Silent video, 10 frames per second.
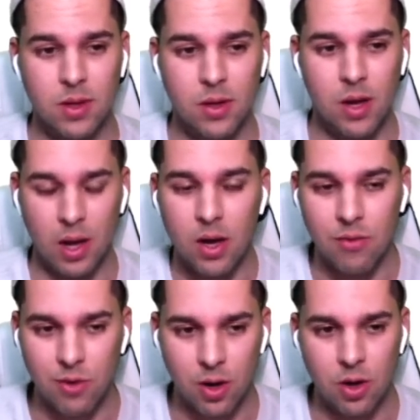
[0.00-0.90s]
lot of
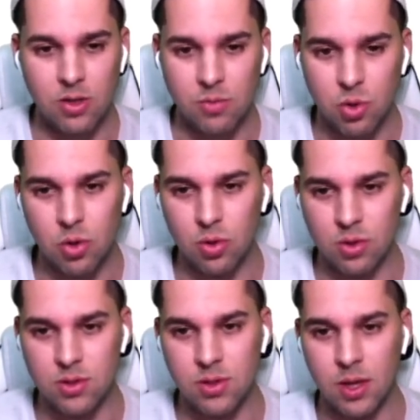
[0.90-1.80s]
really awesome
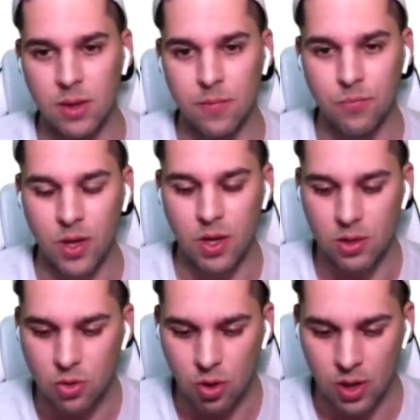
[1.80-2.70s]
tools, and it
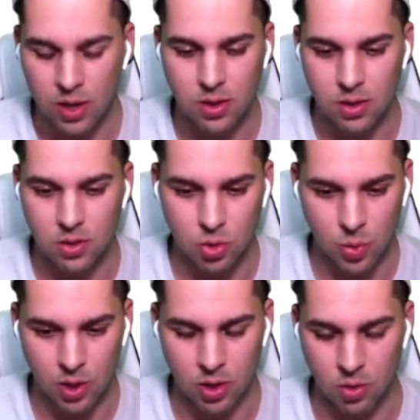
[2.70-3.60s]
connected into a
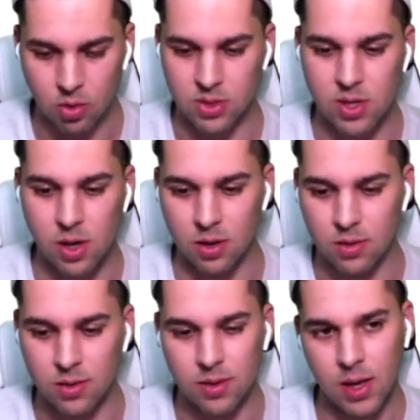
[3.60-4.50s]
really cool skill
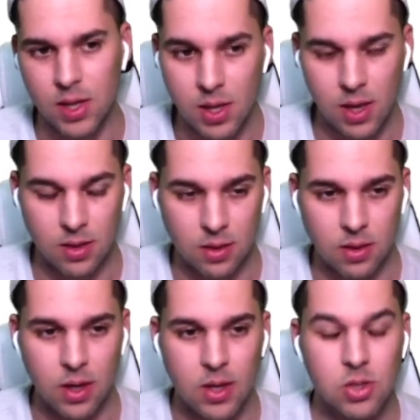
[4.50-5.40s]
at the end.
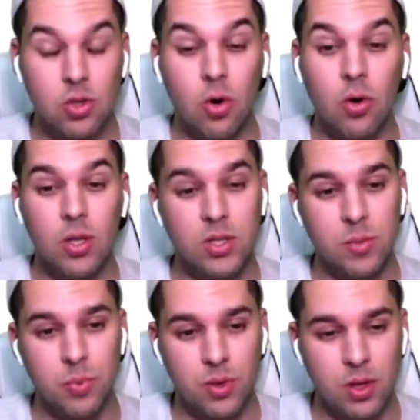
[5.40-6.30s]
So
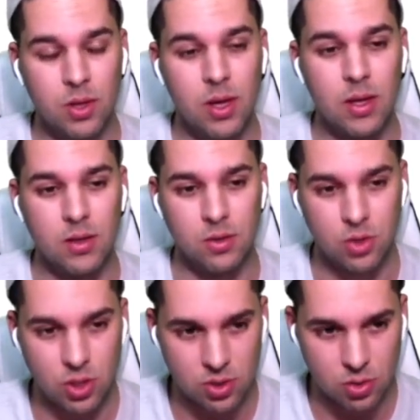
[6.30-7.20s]

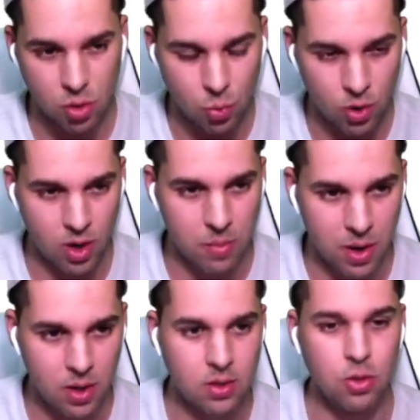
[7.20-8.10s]
just don't worry about
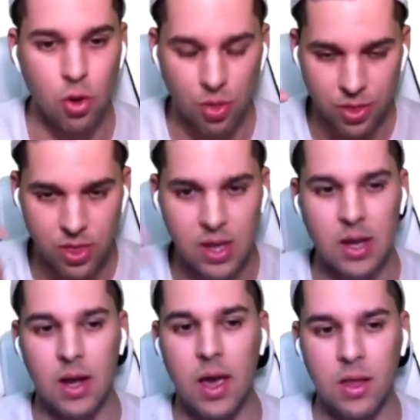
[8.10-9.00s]
it. Don't think
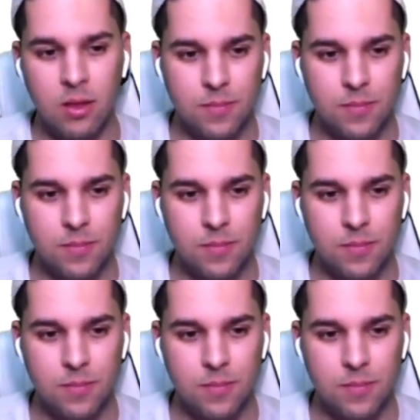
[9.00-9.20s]
ahead.